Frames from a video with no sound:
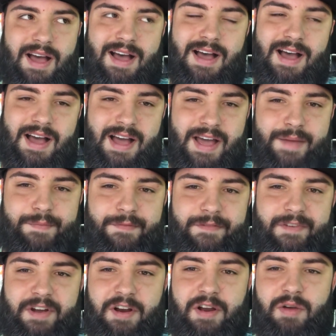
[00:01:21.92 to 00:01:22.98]
I'm
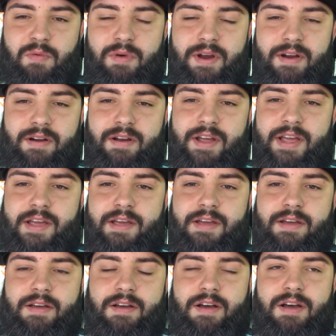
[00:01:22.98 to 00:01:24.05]
very weary
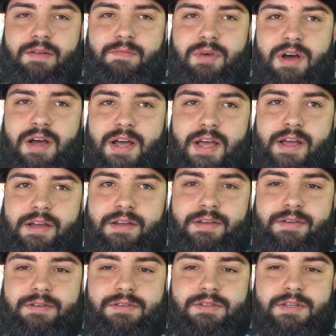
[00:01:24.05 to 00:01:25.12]
on buying a
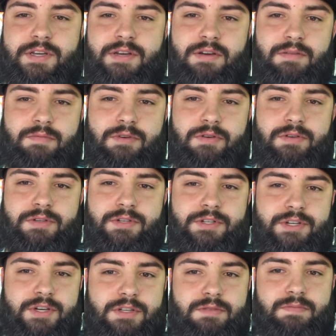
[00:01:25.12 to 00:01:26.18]
used Ecoboost
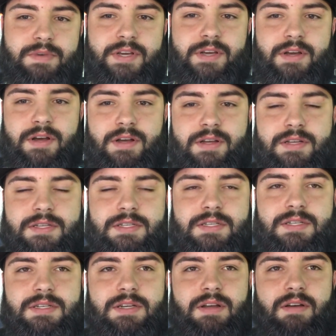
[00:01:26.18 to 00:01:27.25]
just
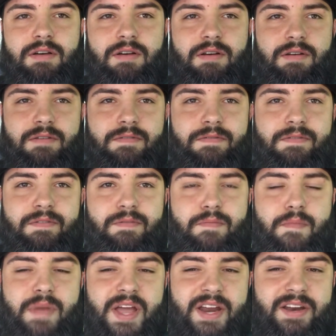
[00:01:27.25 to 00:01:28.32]
because of
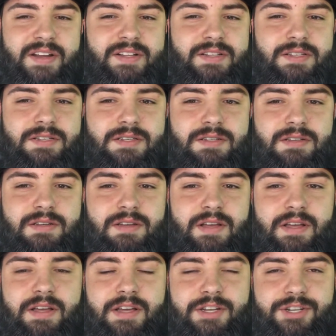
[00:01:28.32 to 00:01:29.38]
maintenance
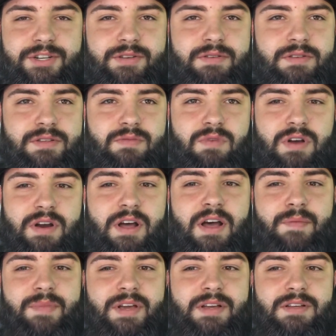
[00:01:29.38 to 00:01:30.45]
issues and
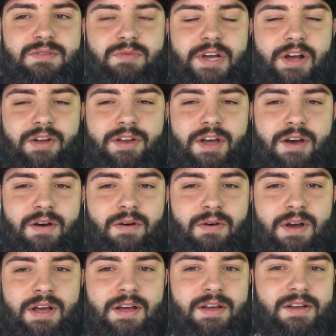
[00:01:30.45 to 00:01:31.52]
whatnot, because we all
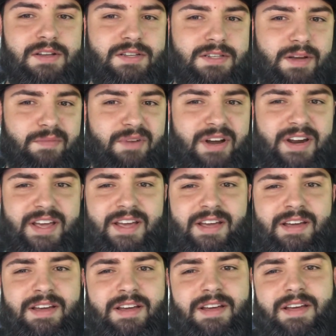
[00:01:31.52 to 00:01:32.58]
know
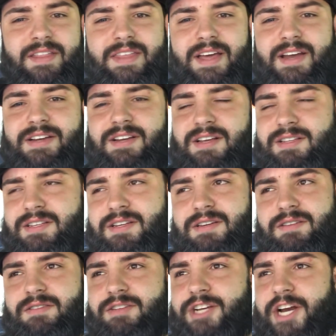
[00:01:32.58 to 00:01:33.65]
somebody that
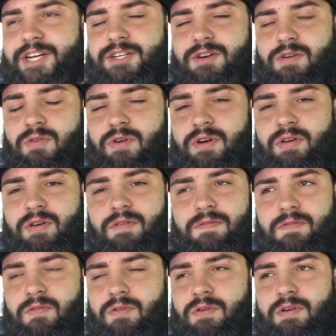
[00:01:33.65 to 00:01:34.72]
doesn't change their oil
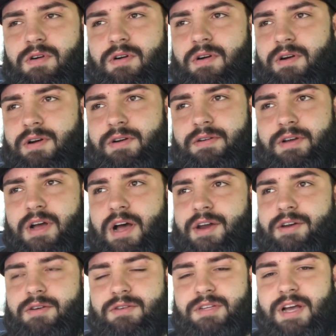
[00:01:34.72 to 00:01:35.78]
for God
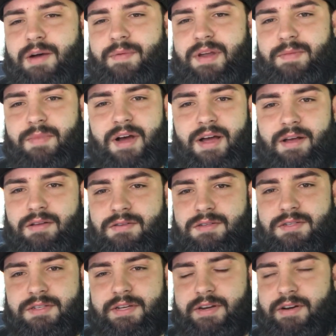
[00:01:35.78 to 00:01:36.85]
knows how many
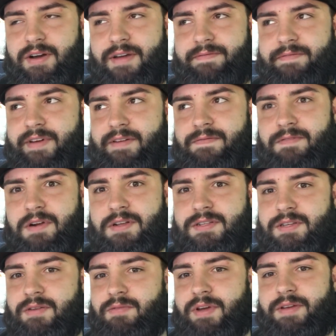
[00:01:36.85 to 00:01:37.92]
miles. You know, I've had friends
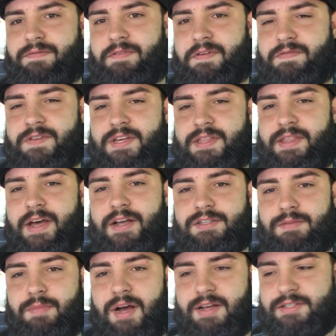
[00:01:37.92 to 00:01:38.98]
that wait
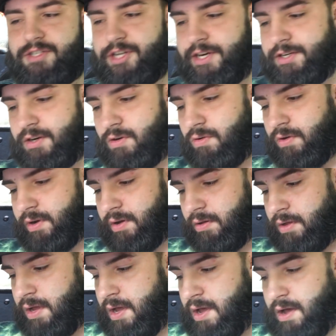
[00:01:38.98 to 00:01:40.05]
15,000 miles to change their
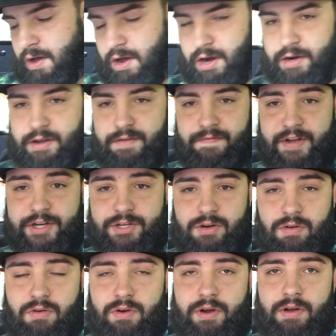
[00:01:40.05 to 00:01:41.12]
oil on
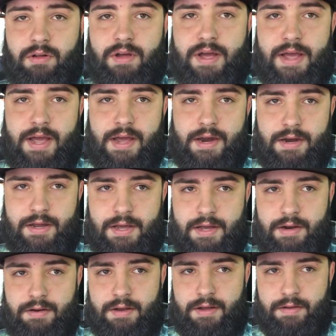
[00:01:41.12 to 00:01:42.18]
conventional oil, and
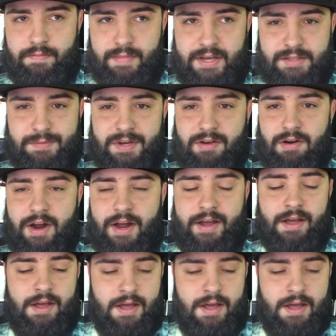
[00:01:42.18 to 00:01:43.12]
it makes me cry.